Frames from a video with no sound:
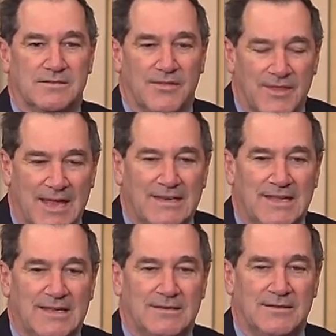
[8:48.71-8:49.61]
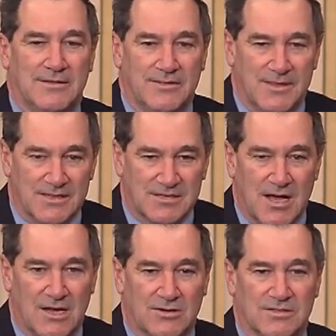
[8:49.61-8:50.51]
they need this
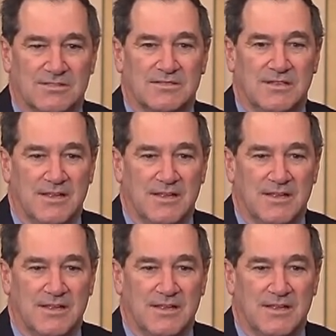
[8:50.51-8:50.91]
Congress,